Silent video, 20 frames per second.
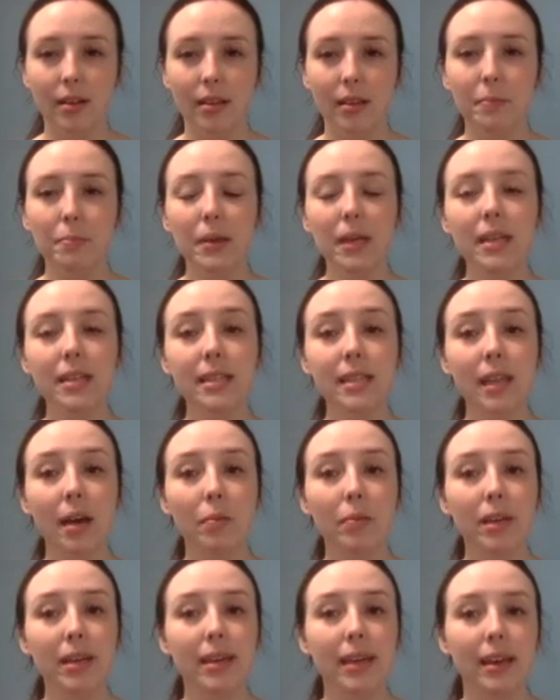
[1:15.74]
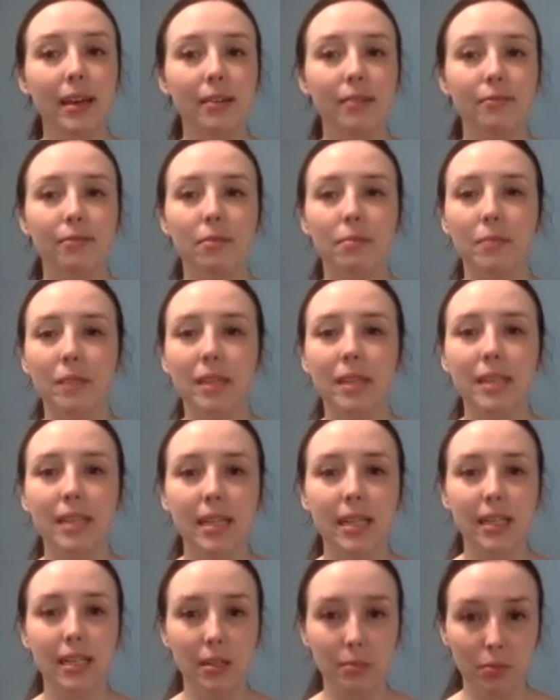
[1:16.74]
The peace that we get from
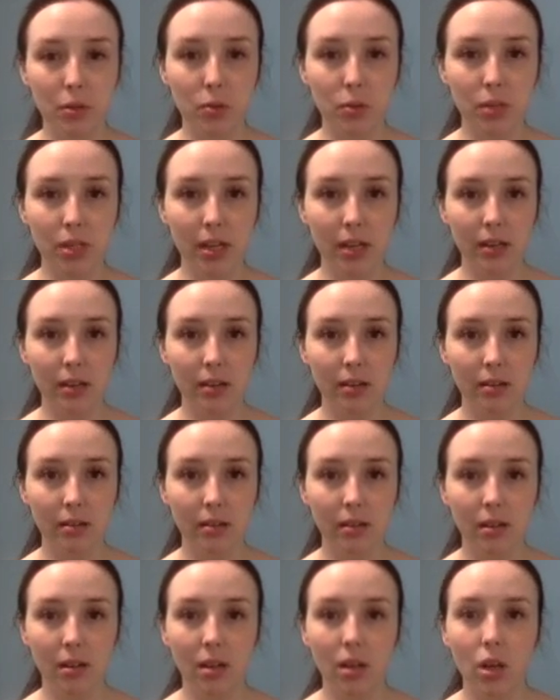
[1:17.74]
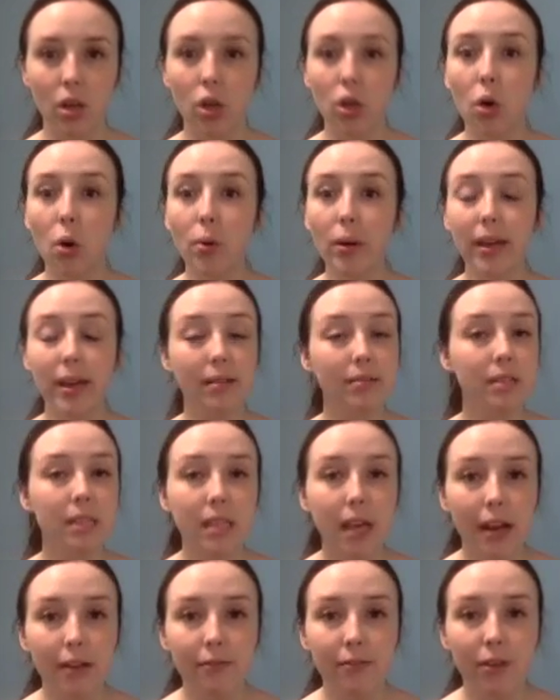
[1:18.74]
listening to music, going
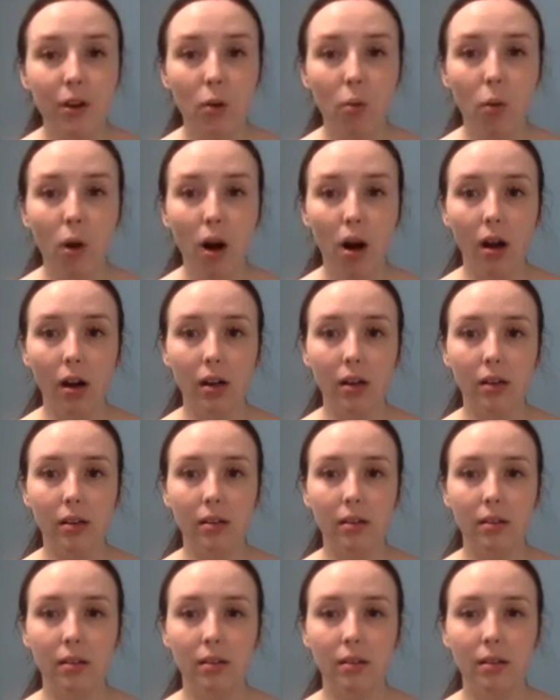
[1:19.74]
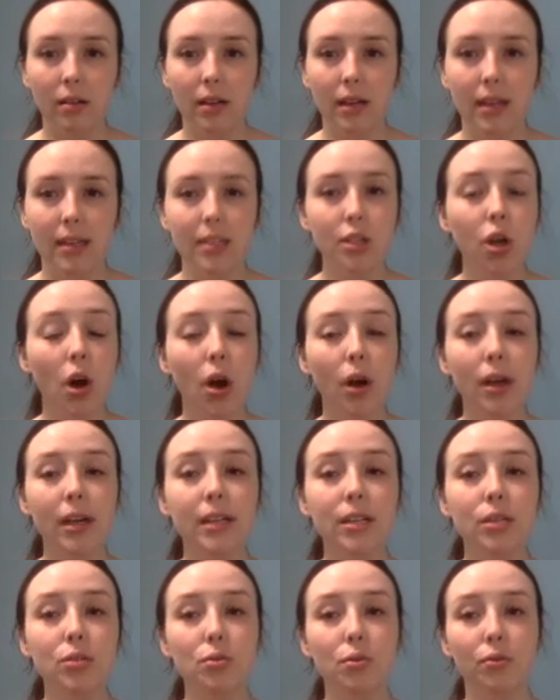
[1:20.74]
outside for a walk, and
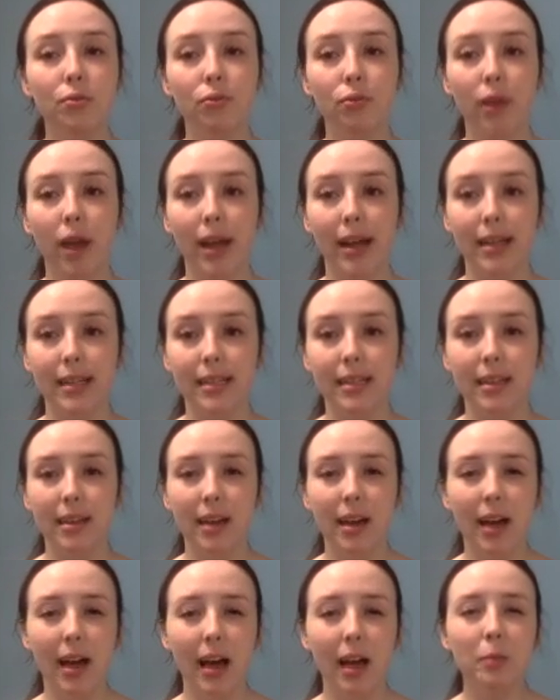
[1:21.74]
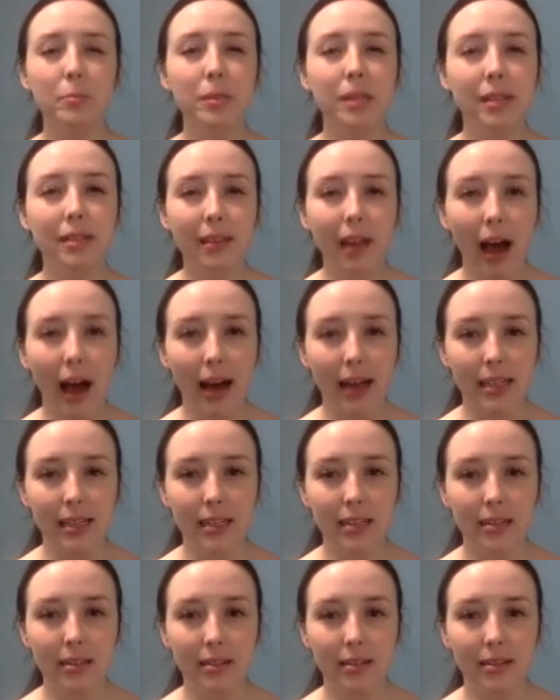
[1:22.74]
talking to a friend helps a
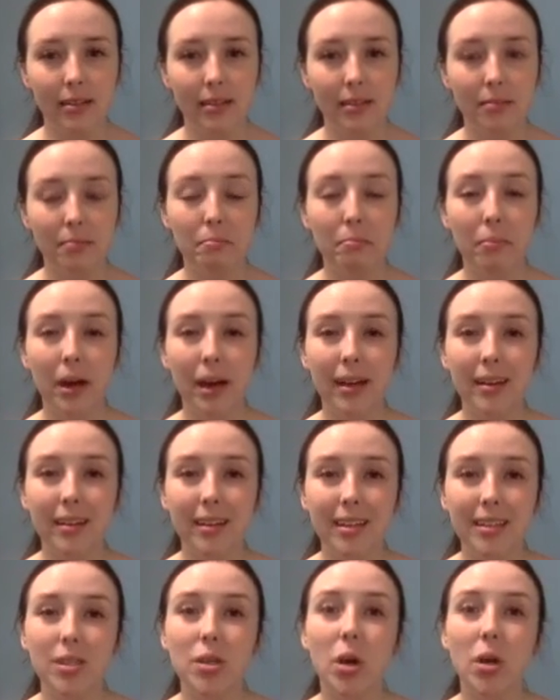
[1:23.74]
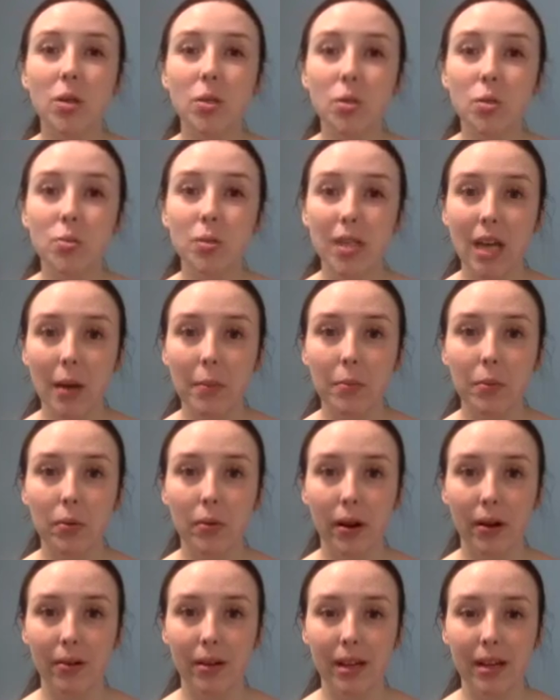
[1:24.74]
lot, but is also
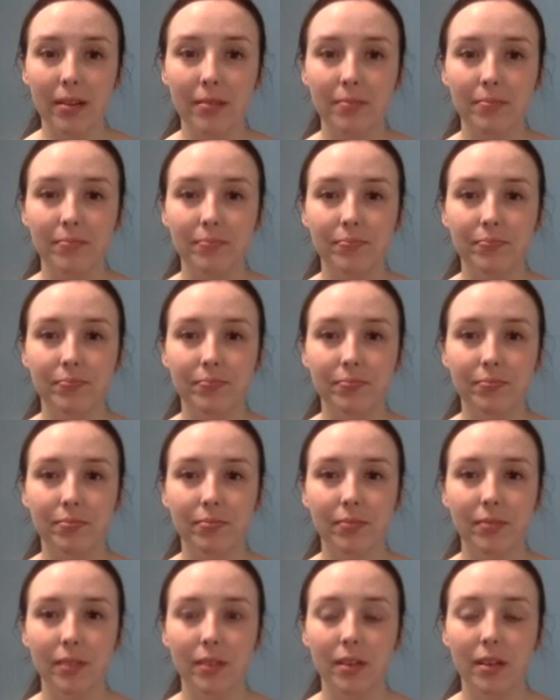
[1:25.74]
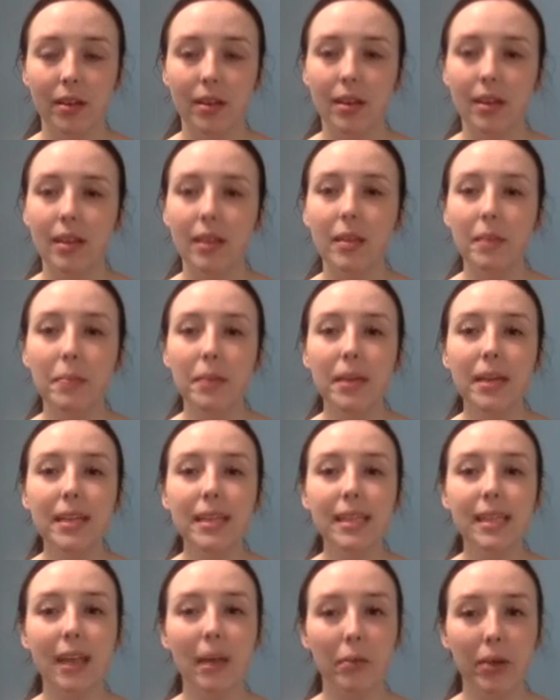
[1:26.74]
temporary. The
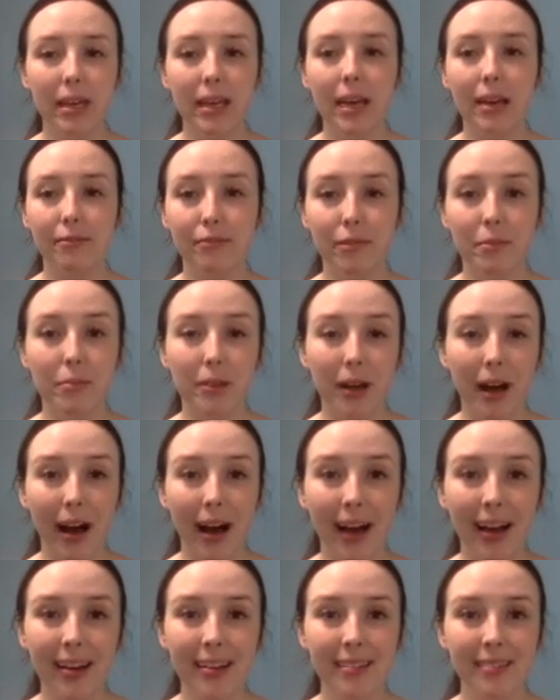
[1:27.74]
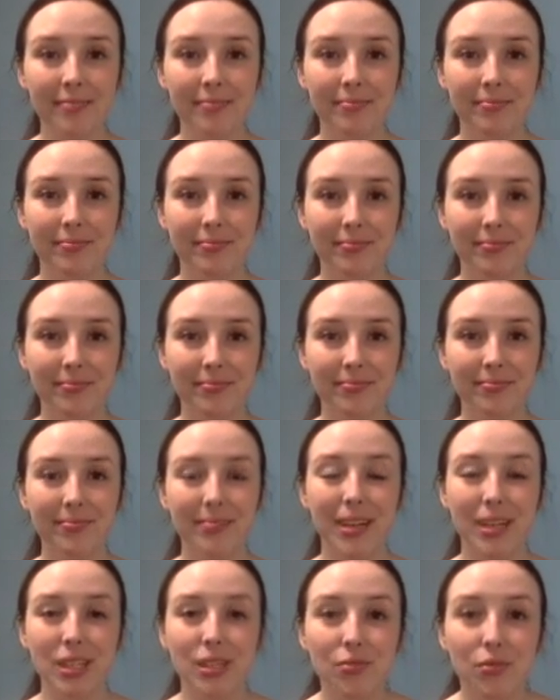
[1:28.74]
peace that we get from God
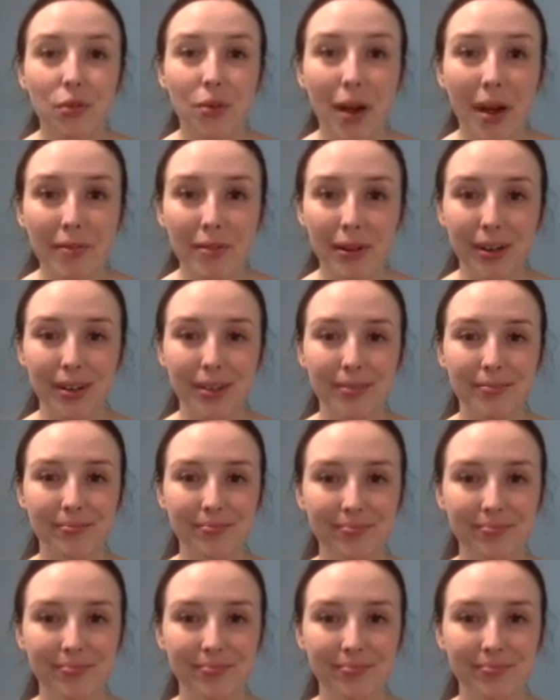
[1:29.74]
is forever.